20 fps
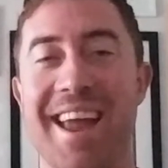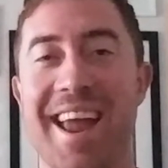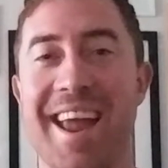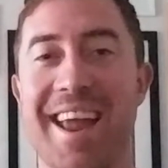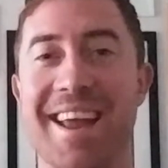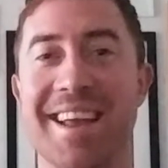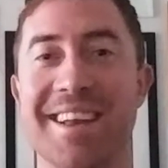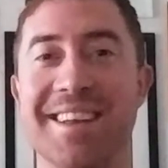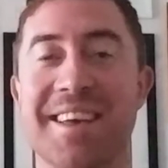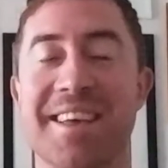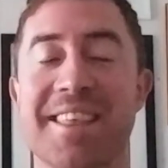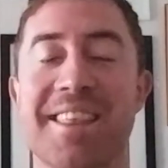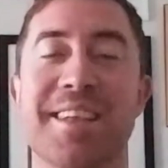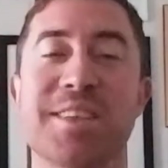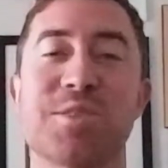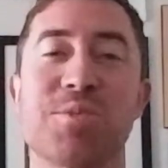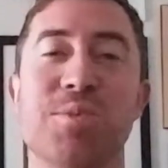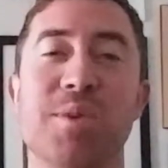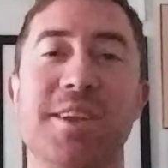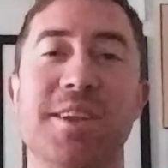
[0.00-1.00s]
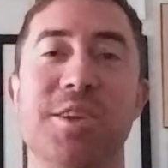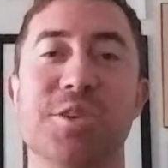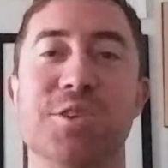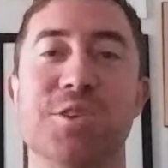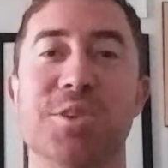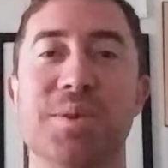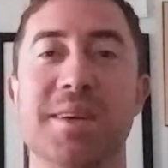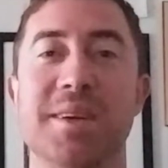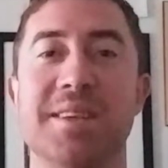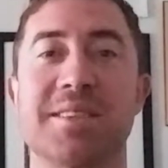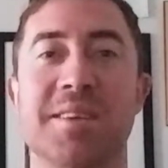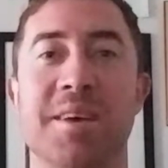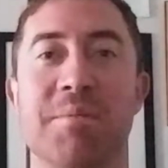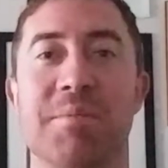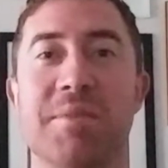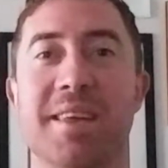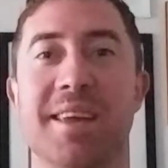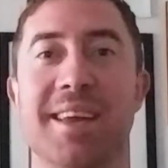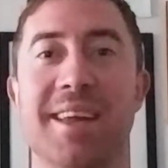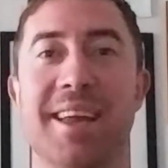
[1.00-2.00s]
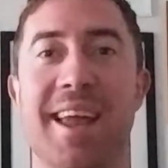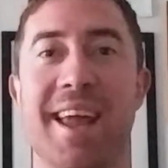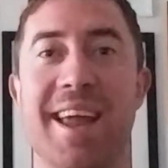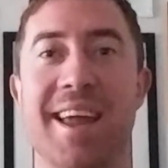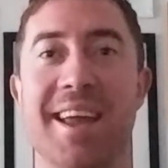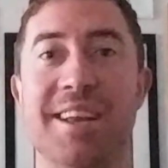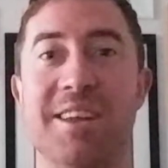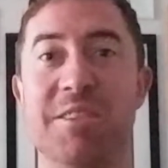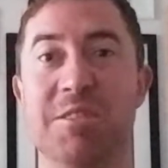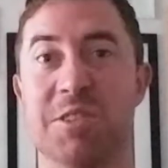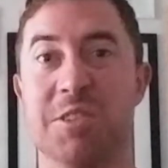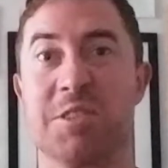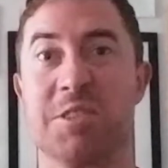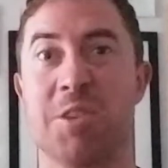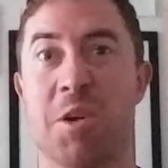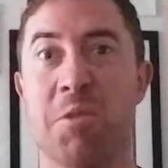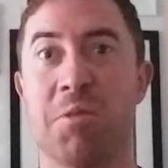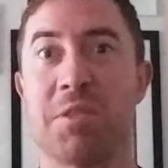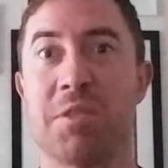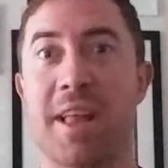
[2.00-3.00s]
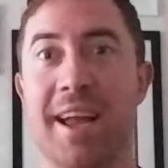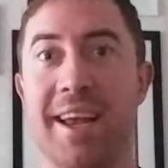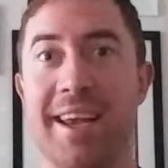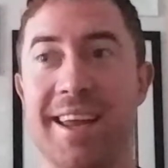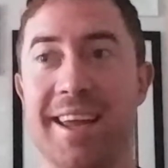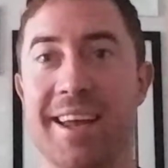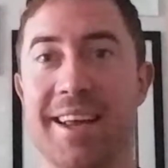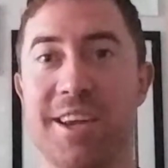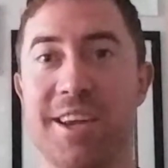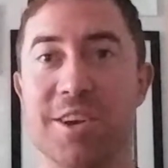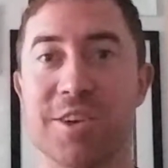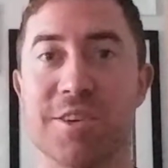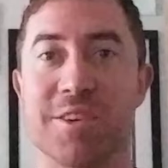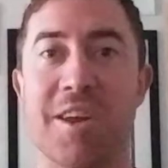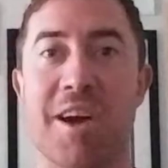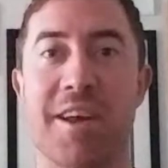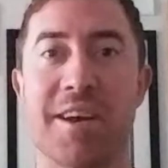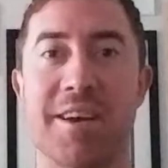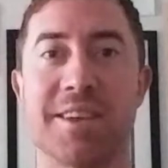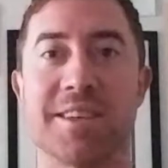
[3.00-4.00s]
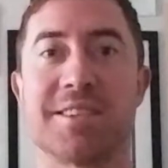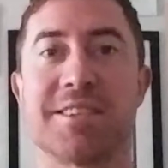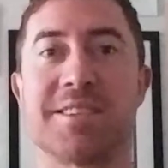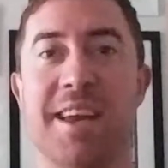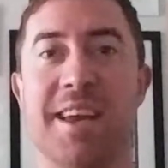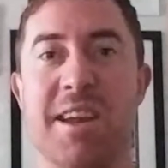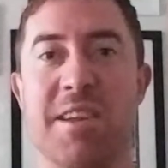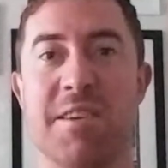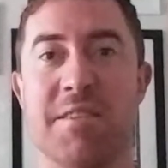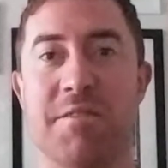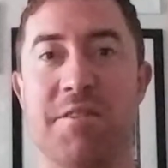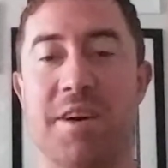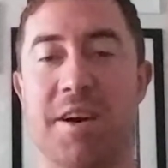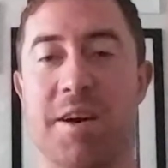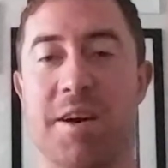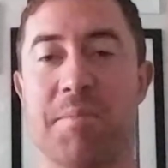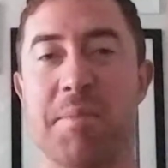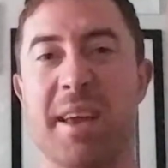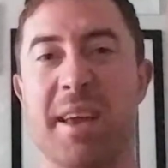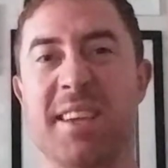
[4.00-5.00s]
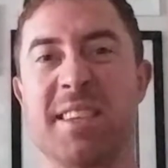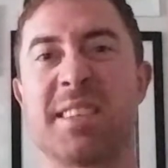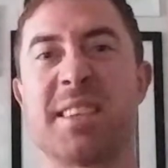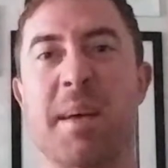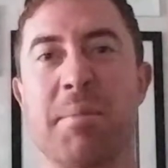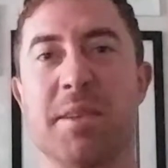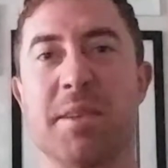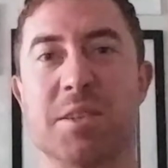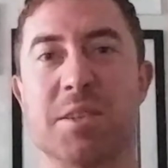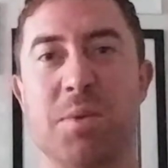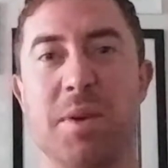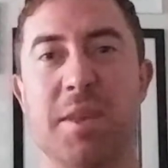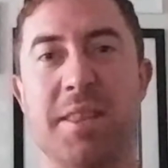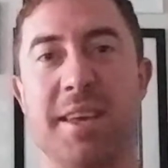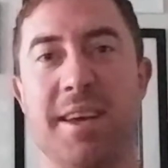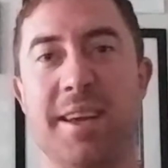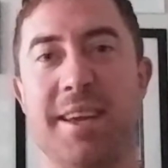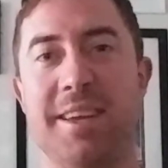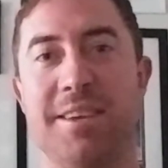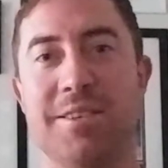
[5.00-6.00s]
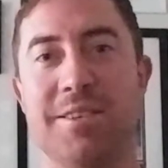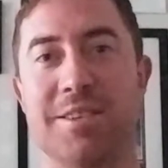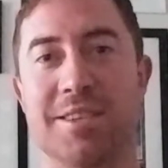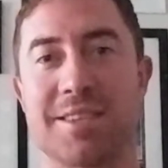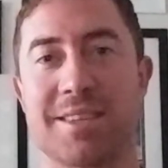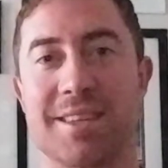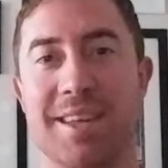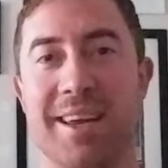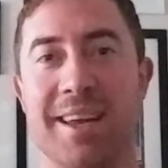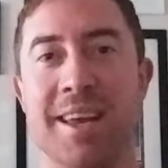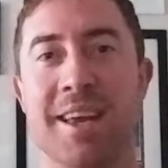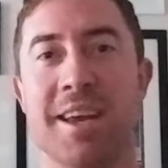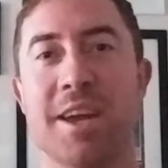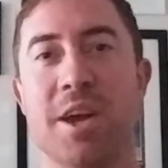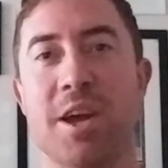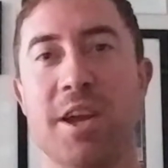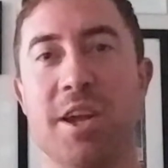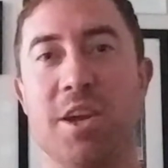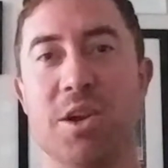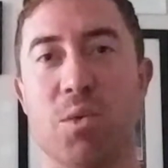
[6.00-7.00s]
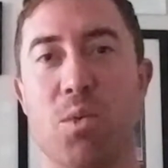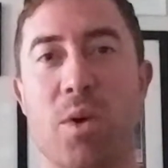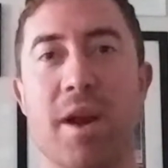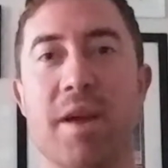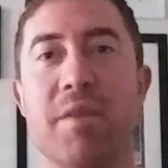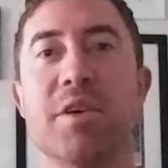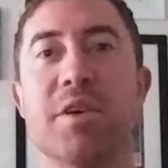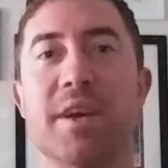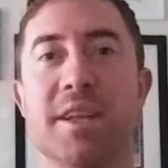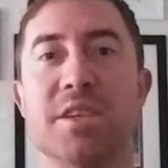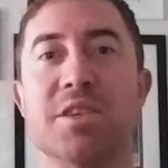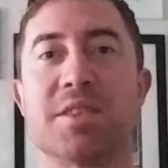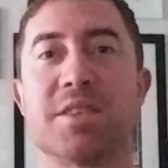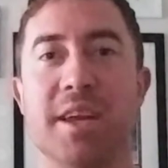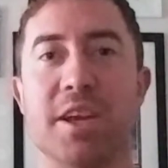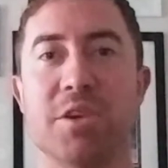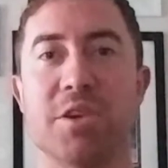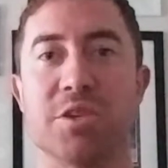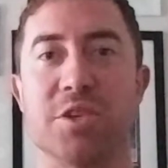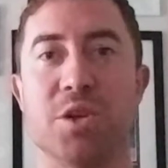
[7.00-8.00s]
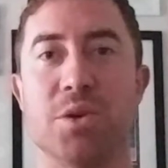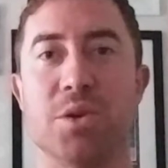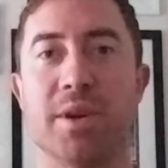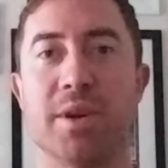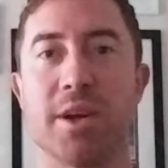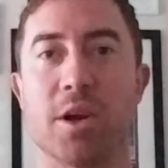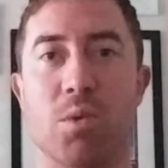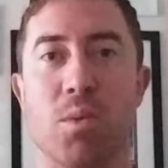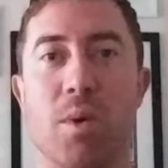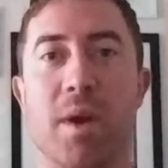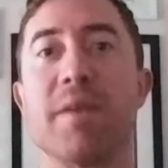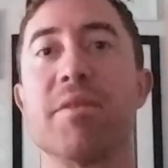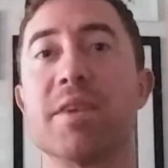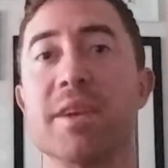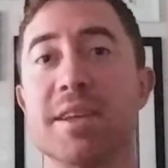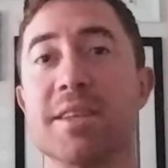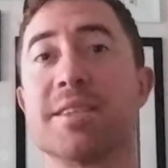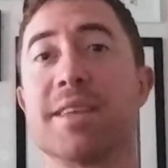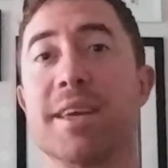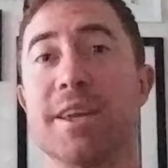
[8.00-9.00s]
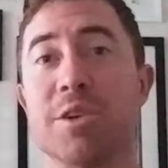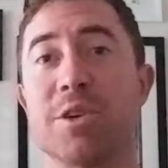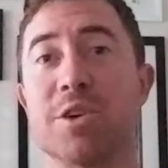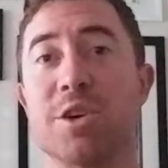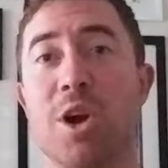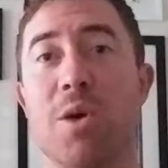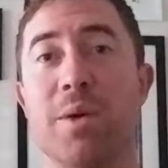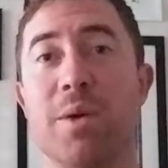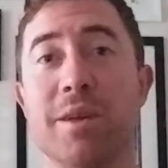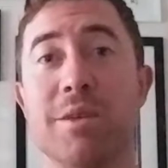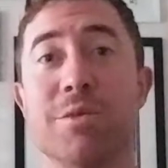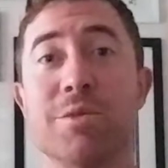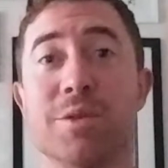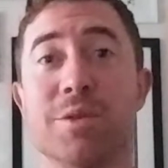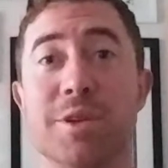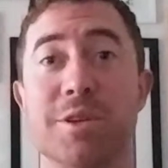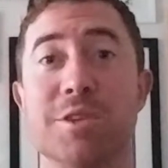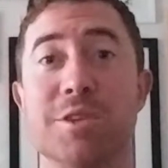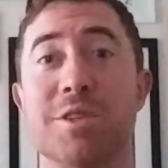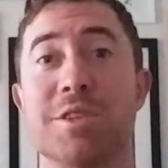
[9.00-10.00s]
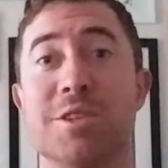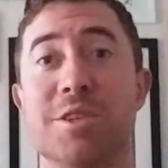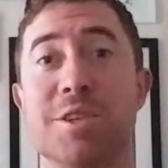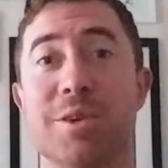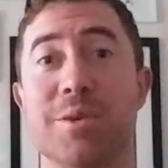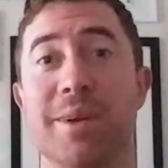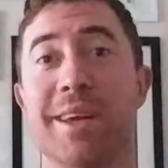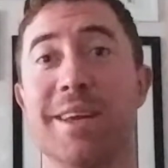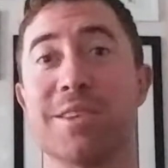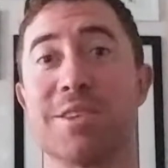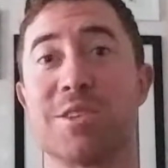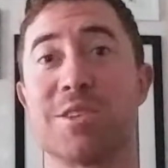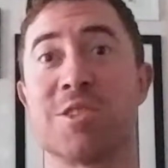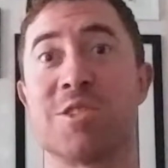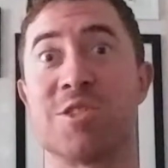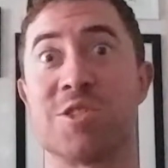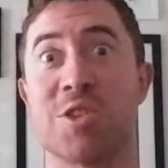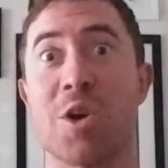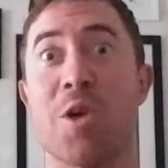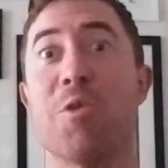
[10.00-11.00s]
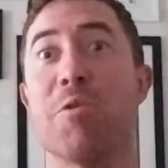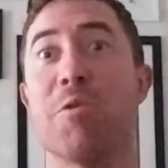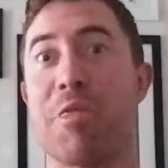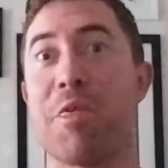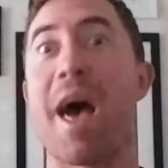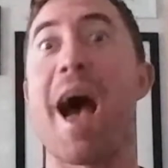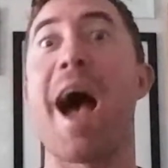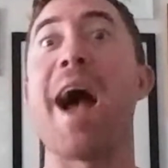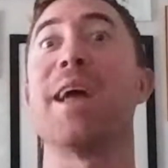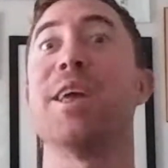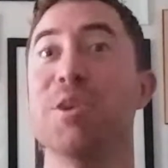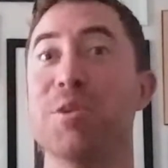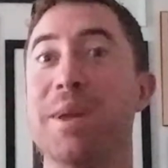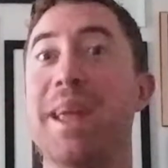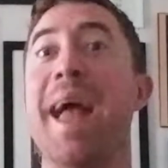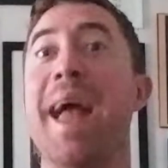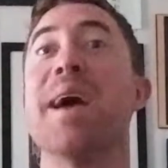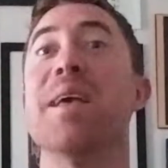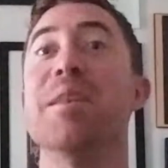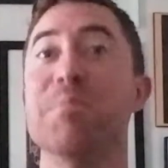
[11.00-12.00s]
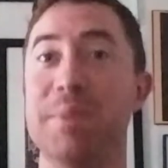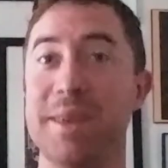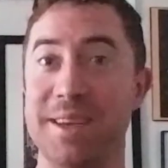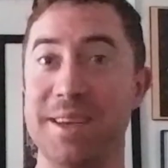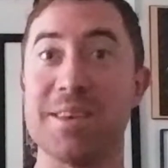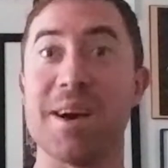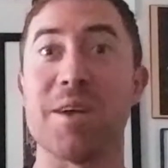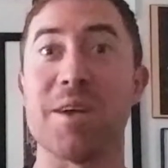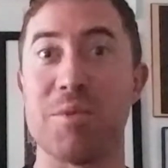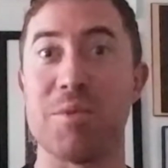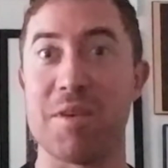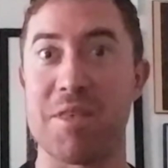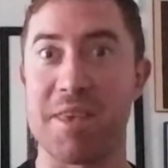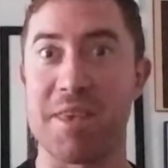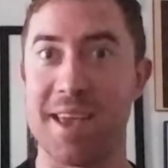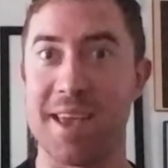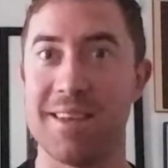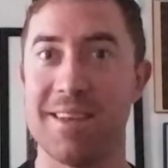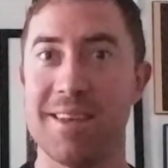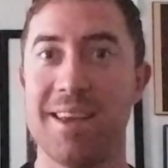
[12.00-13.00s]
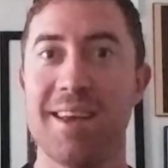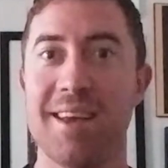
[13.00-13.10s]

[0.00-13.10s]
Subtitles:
And that's when you're doing something and you just don't like it. You're not in a state of acceptance with it. You're just like, whatever it is that you're doing or whatever it is that you're going through, you're just doing it so that you can be done with it.